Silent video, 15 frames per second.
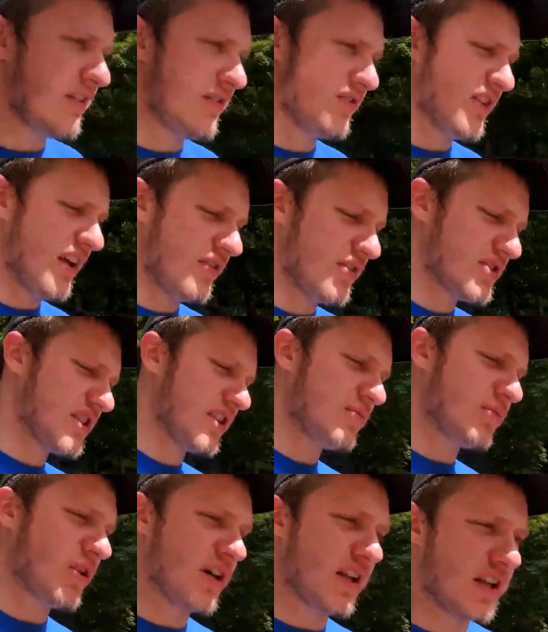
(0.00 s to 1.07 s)
If you've never
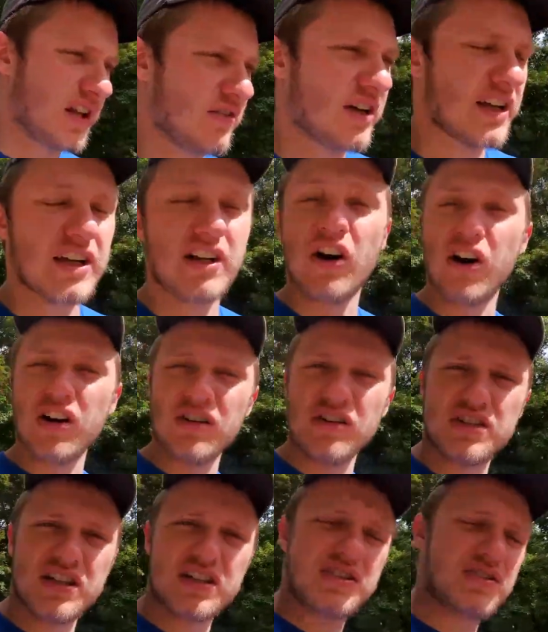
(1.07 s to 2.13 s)
seen what a like car
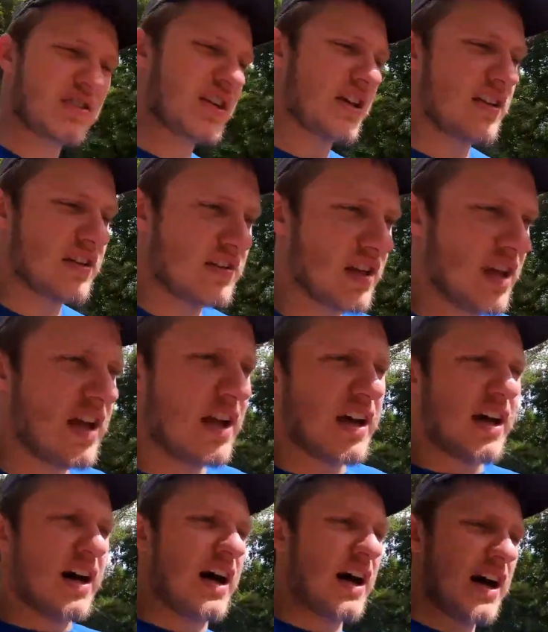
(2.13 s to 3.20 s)
rotisserie is,
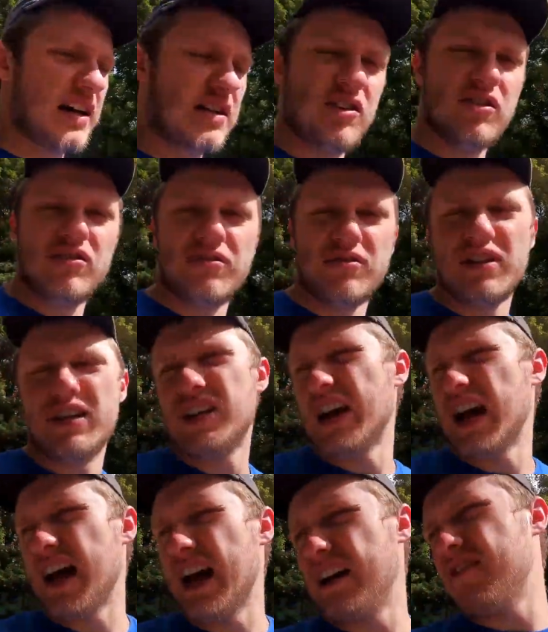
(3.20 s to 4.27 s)
I don't
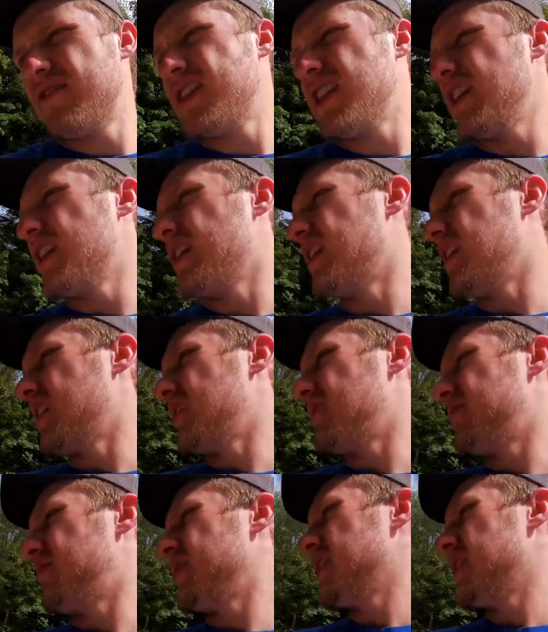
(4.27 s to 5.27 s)
have the